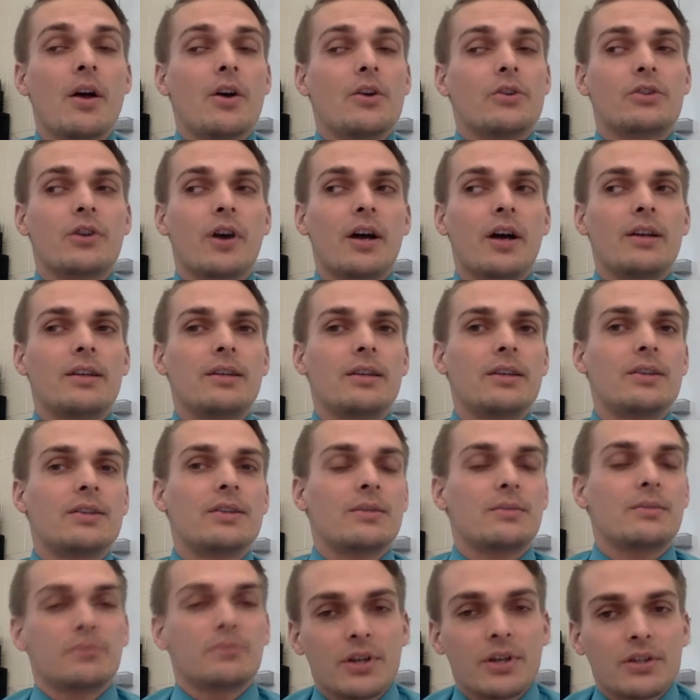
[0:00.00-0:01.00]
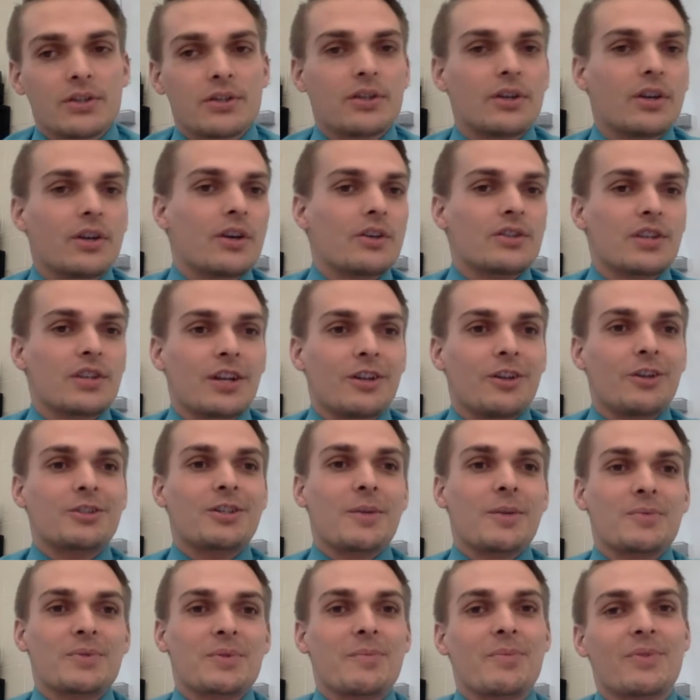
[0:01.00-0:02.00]
So I did some research. I looked
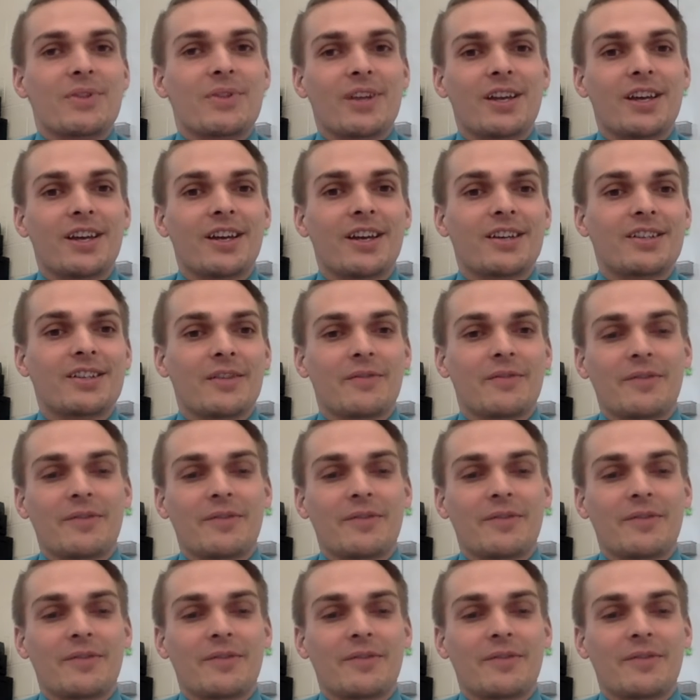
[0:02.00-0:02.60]
up some things.